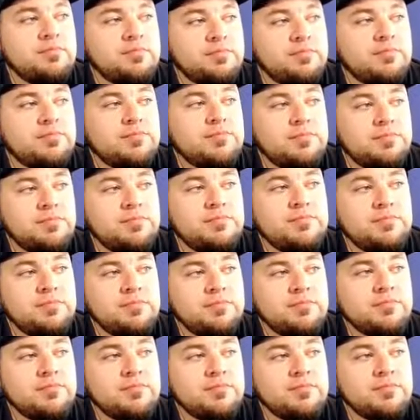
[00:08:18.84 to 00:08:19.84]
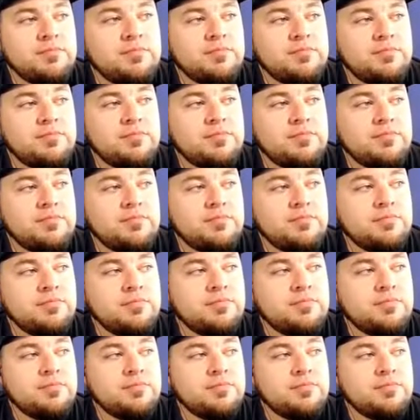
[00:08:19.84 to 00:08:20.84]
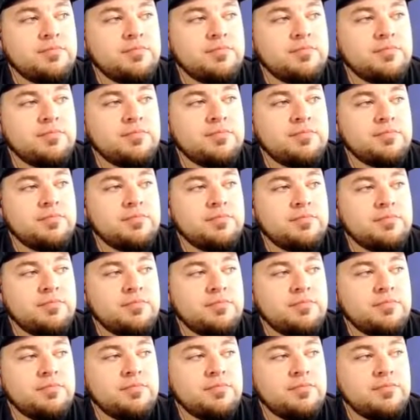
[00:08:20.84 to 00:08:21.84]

(not speaking)